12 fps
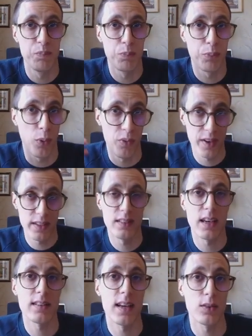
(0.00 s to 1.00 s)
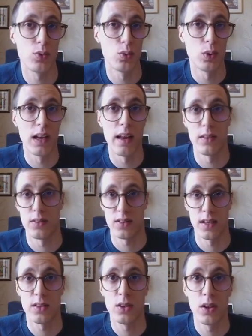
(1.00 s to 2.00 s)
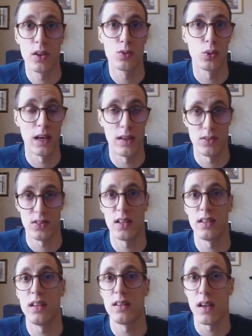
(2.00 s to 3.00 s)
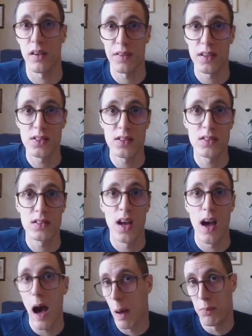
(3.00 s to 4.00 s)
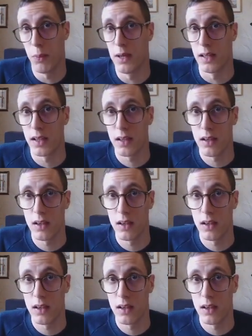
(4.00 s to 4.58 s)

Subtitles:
provide data to client-side code, to client-side interfaces are public.